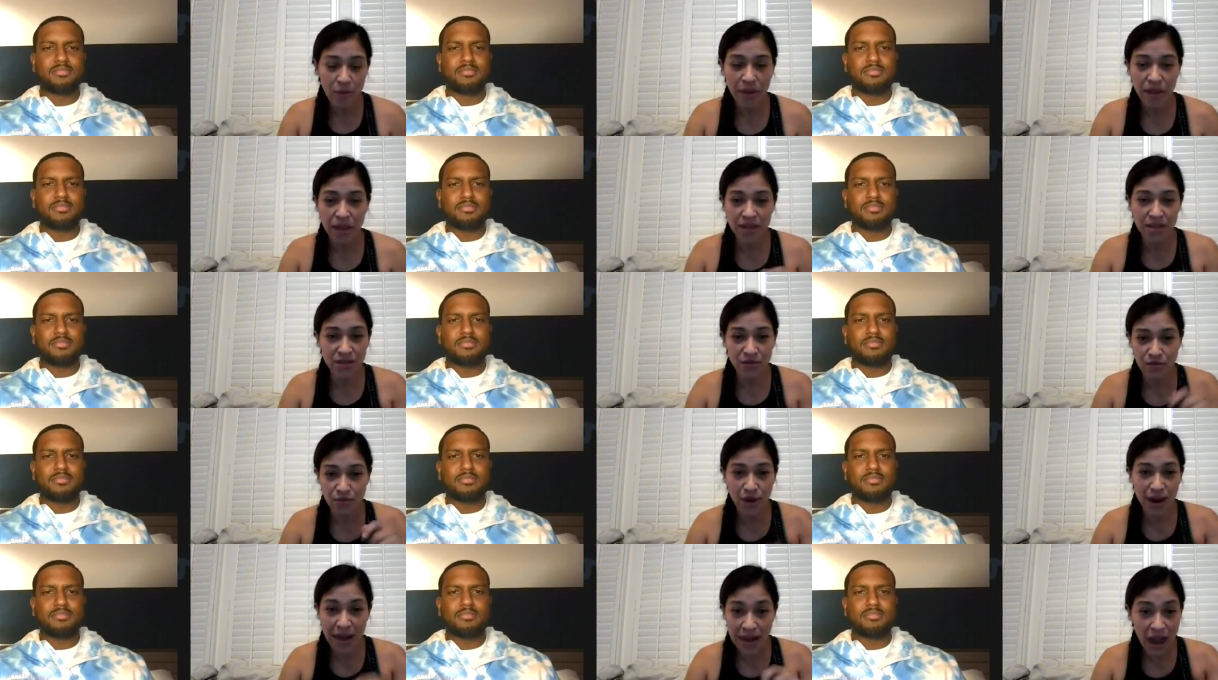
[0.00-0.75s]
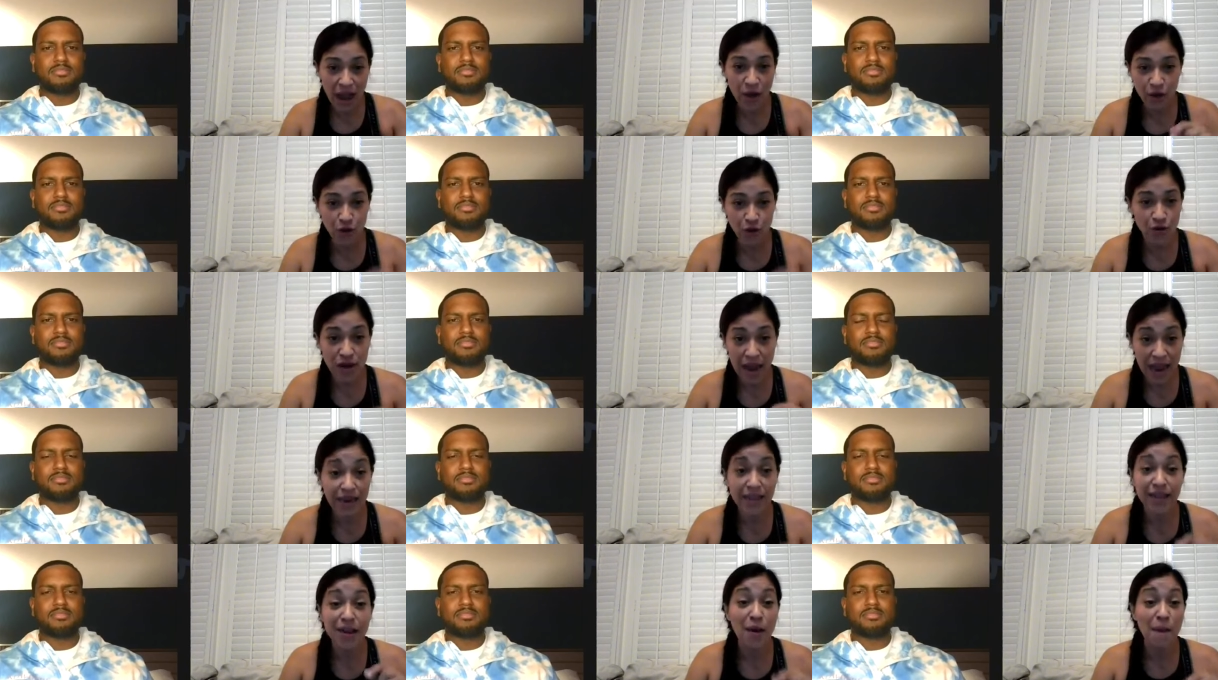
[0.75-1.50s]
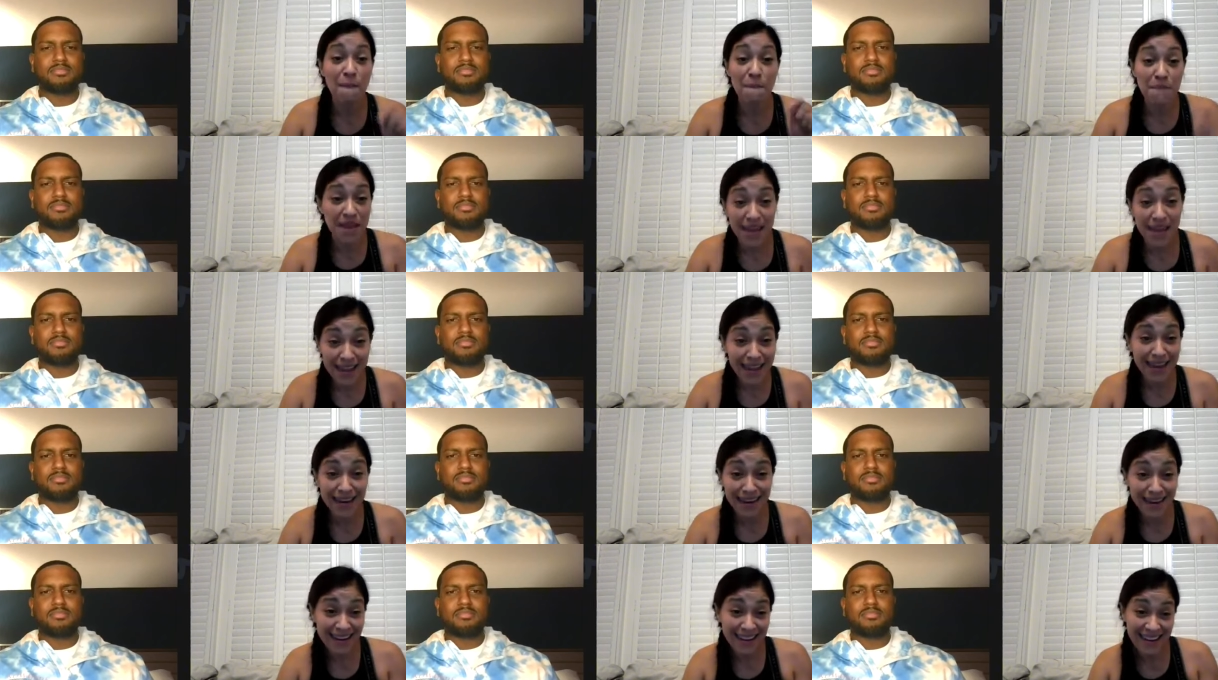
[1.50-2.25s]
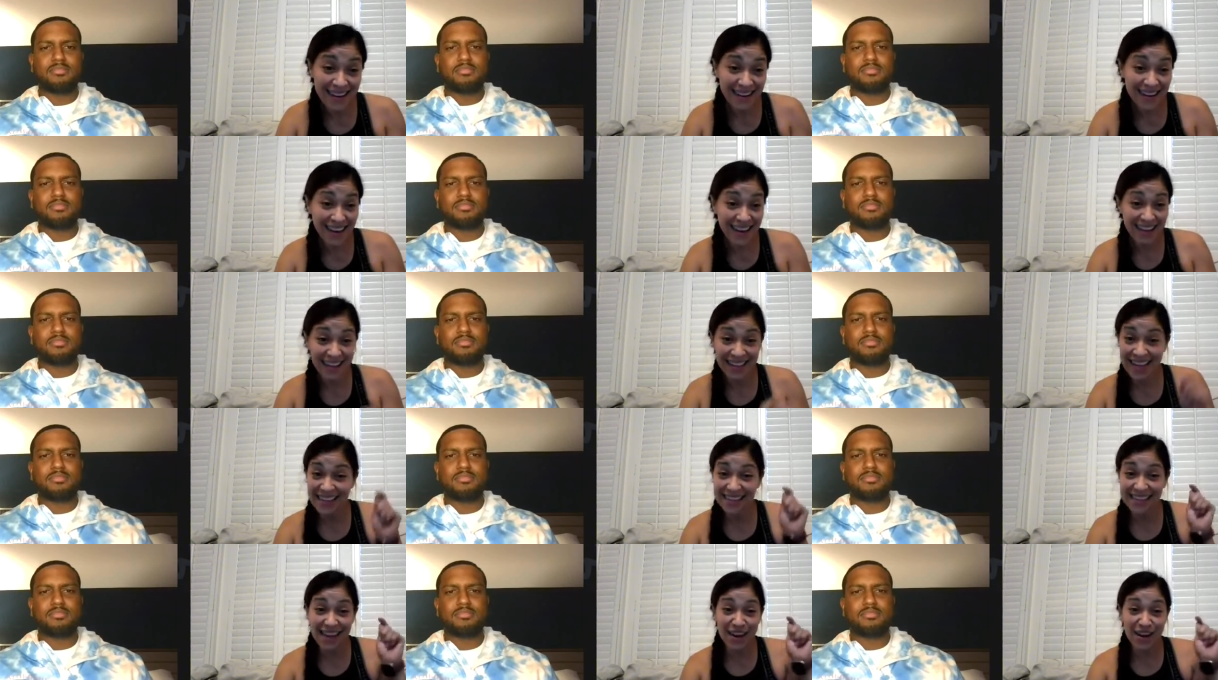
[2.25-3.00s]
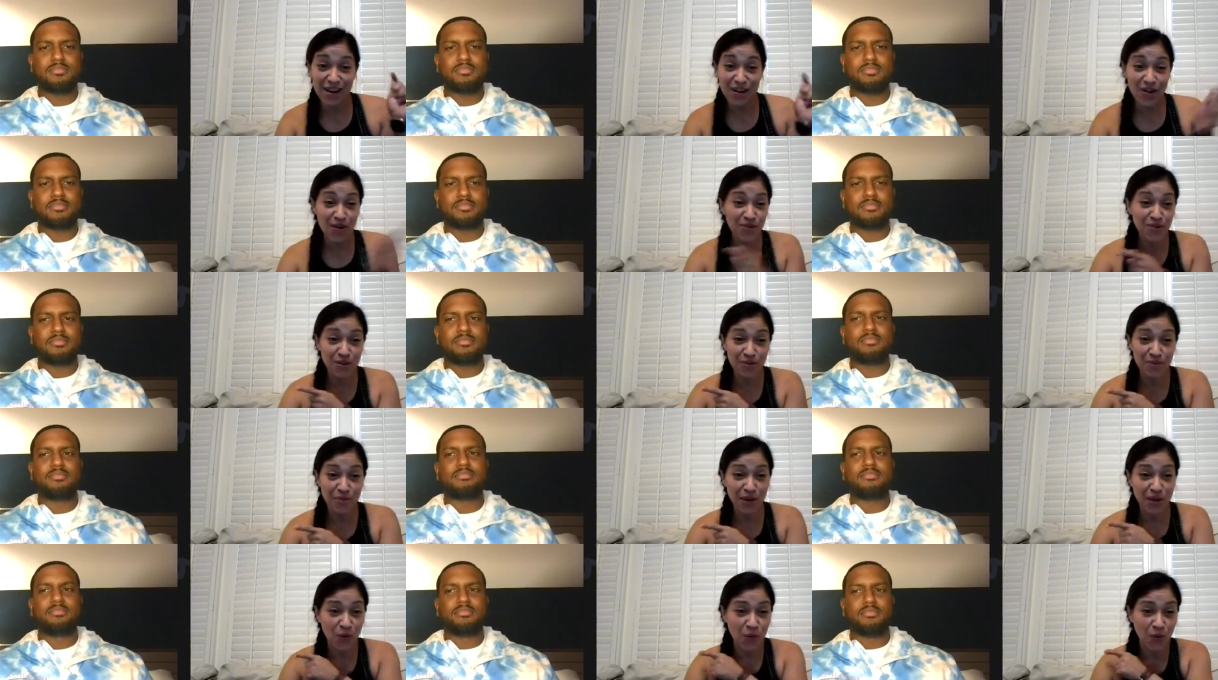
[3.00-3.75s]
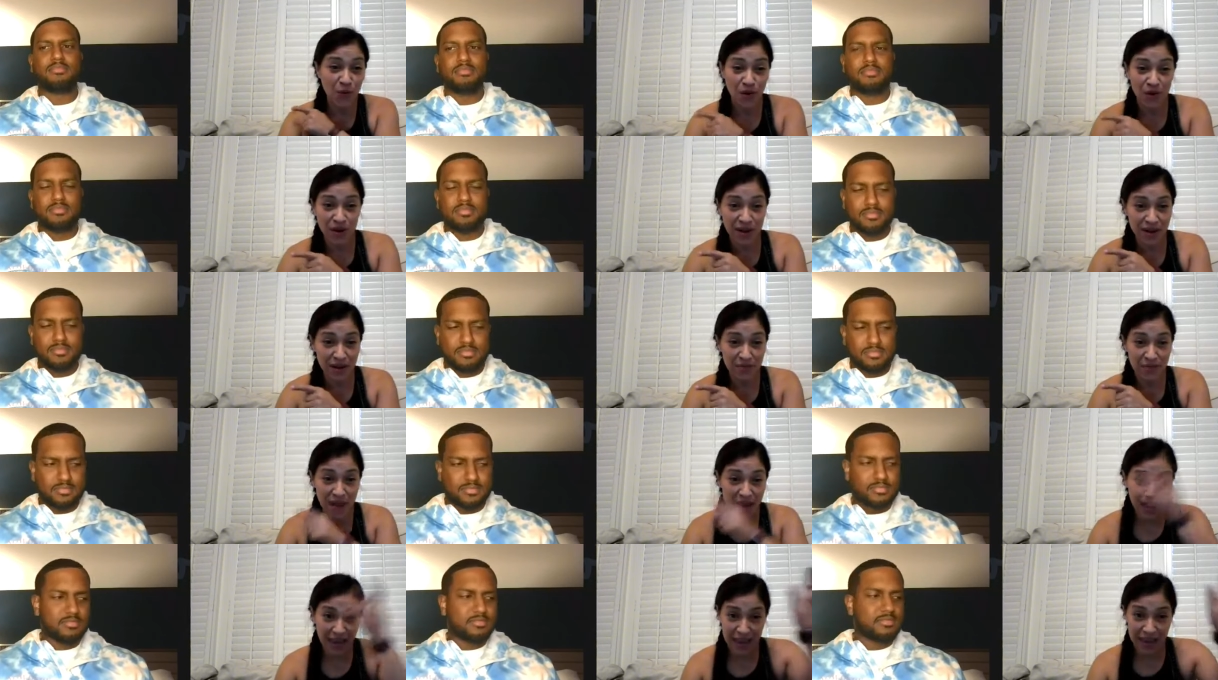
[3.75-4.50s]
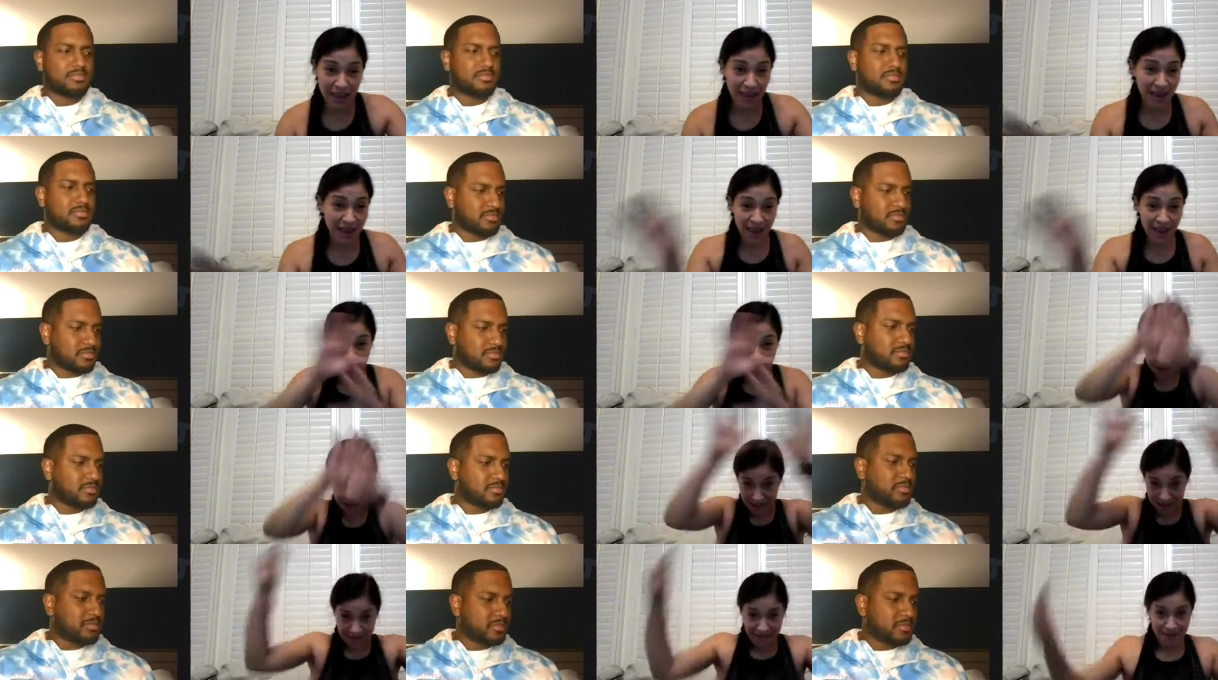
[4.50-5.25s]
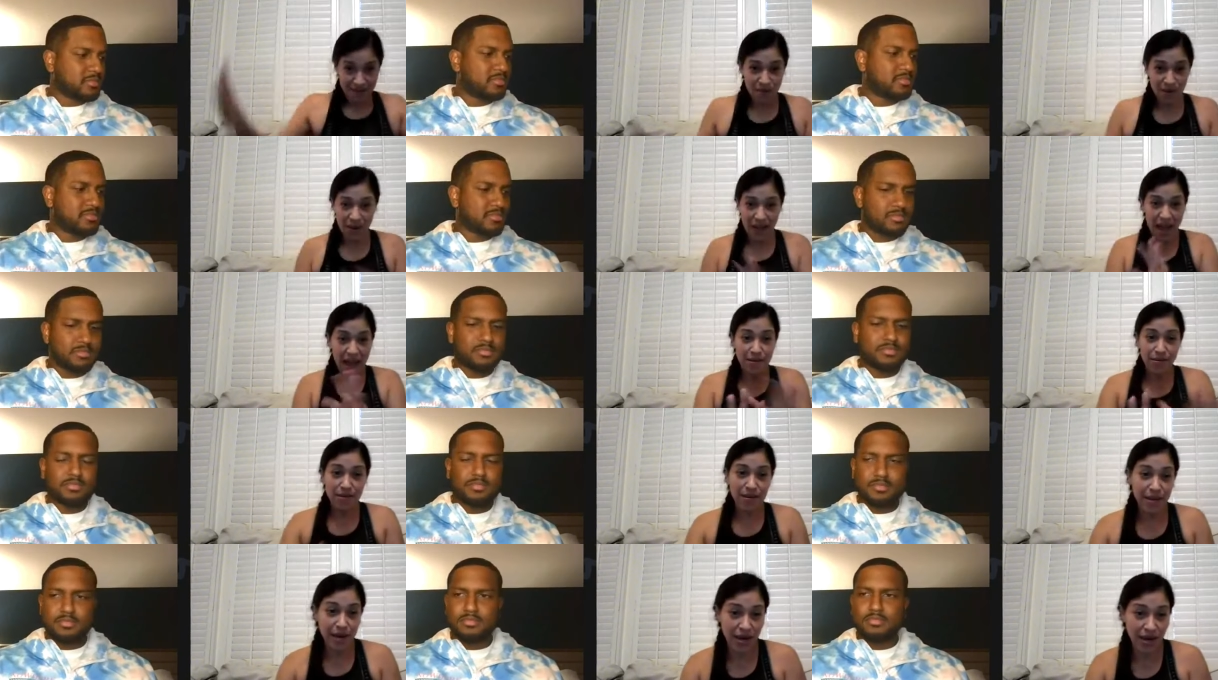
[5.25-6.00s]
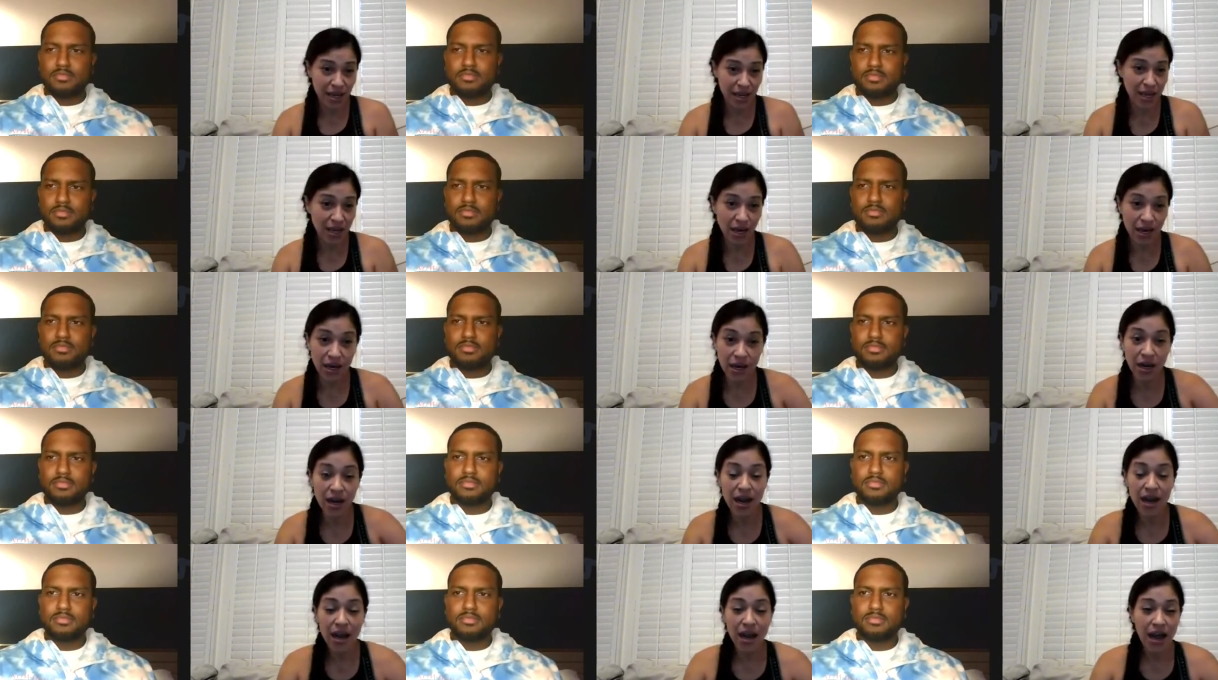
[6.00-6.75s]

Speaker 1: because if right now you're not committed, and that's another big word in my vocabulary here.